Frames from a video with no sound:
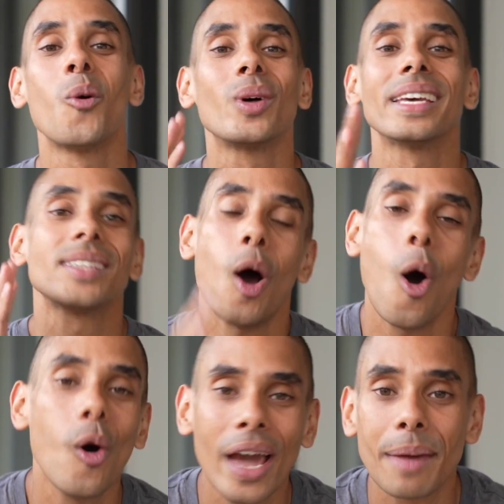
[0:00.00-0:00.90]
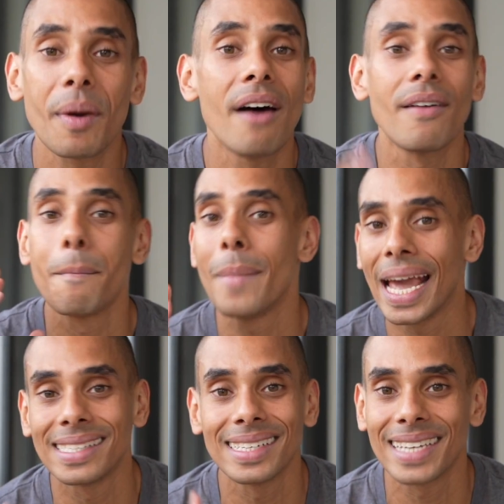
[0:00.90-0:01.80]
Well, there's a whole heap of
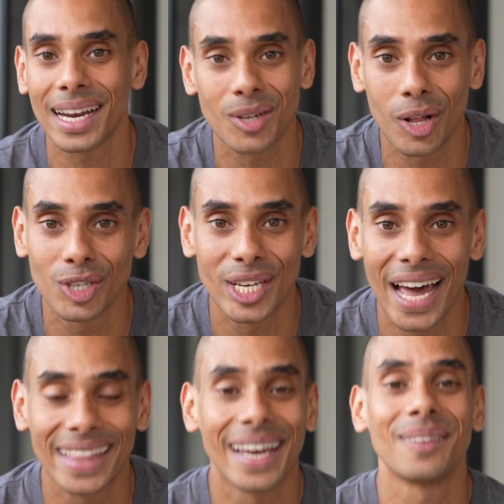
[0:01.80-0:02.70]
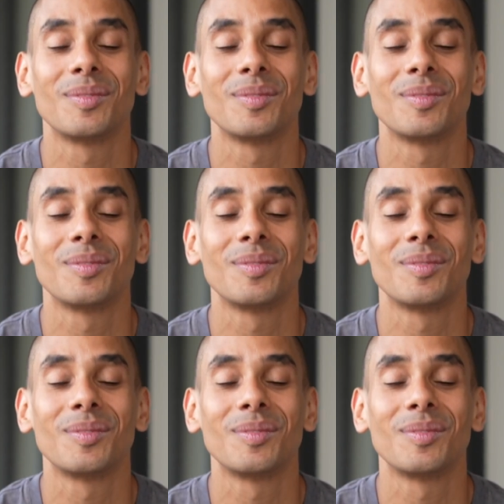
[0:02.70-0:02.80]
amazing technology out there.